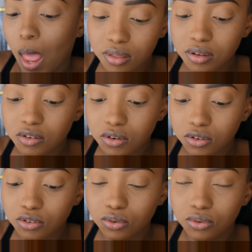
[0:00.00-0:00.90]
these are
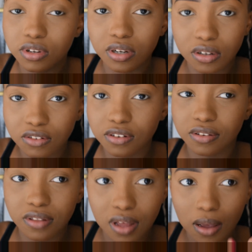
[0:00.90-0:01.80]
so
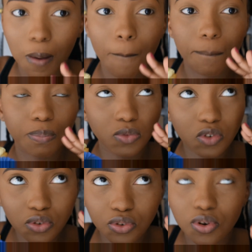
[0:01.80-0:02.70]
delicious, like
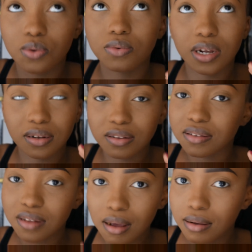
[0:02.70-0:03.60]
you don't
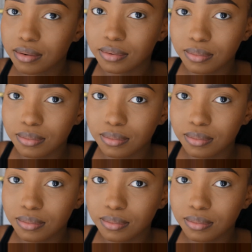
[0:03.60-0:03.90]
understand.